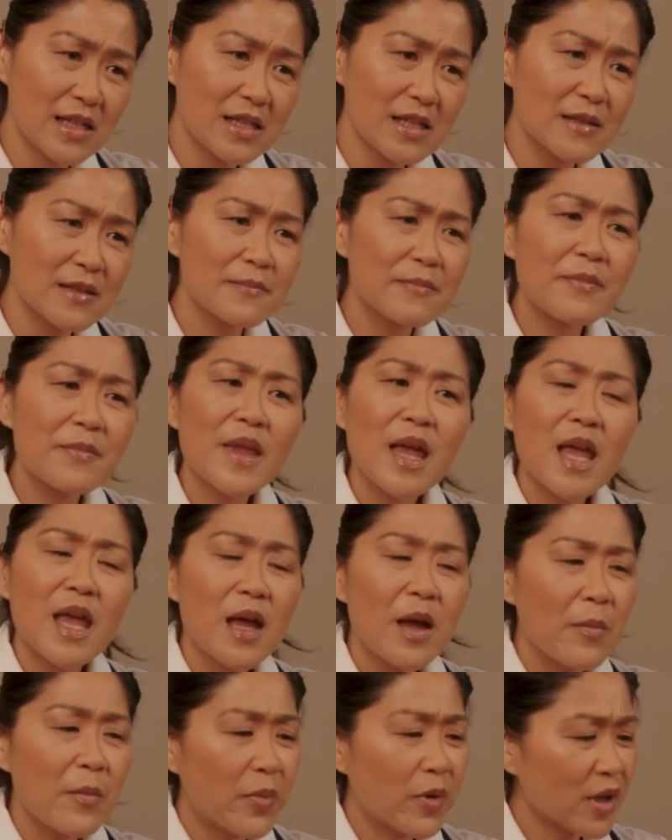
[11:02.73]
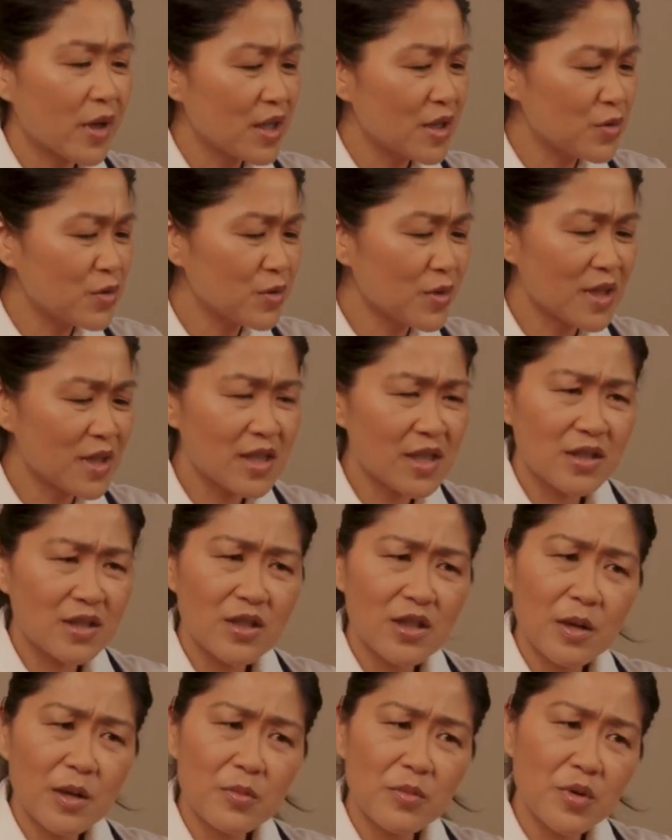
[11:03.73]
both of these will help to
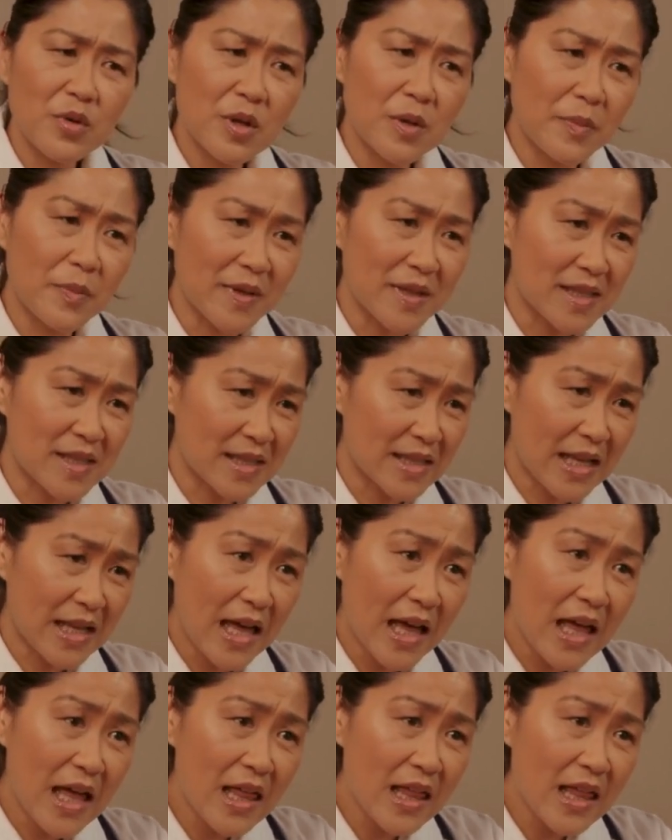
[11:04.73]
reduce the spike